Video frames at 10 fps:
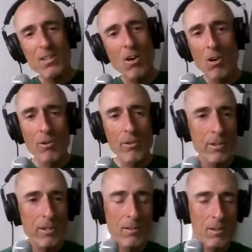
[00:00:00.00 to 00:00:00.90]
it to all
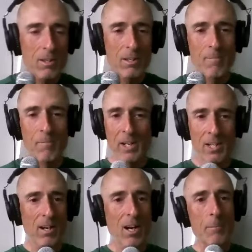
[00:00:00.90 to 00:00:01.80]
the, the
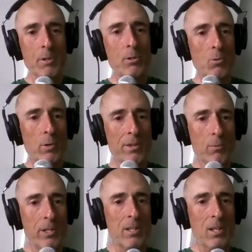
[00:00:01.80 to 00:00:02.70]
top
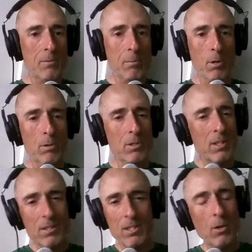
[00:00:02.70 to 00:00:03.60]
U23 teams or pro
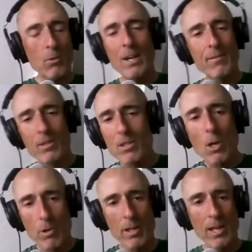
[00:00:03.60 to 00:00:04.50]
teams. You don't have to
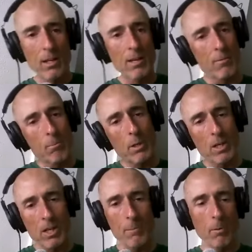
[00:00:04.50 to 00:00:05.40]
go to that level, but
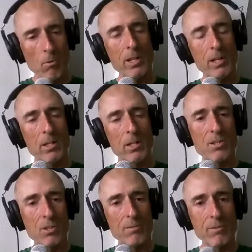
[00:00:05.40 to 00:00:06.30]
keep a running
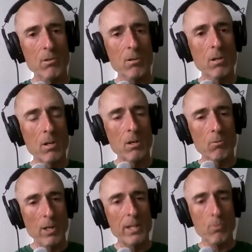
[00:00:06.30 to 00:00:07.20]
list of your
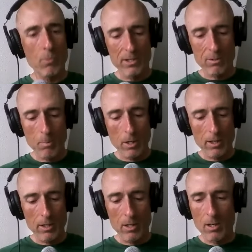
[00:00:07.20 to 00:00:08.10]
race
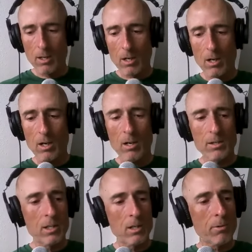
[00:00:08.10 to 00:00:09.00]
resume. Uh,
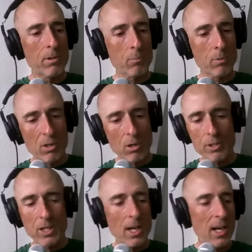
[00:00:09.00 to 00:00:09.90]
you know, the result
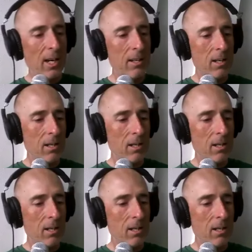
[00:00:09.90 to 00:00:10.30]
you got,